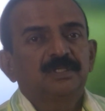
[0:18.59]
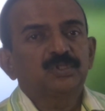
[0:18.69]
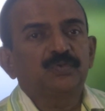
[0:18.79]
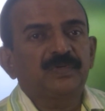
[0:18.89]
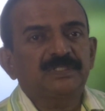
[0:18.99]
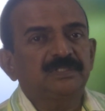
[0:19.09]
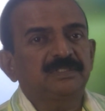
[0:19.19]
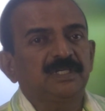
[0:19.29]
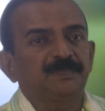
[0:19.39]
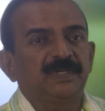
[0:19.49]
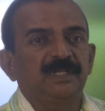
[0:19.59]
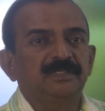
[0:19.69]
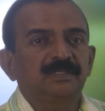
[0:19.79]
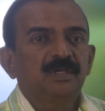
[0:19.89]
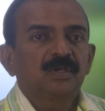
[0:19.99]
So first chapter
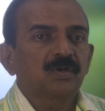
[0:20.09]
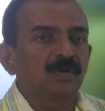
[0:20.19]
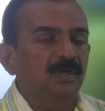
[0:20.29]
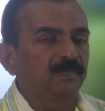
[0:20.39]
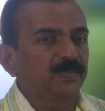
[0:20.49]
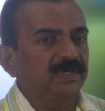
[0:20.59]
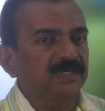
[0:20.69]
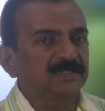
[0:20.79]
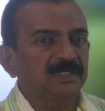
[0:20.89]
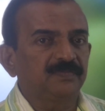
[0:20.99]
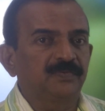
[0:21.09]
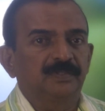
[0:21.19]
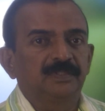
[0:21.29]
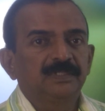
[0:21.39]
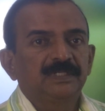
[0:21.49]
is components of food,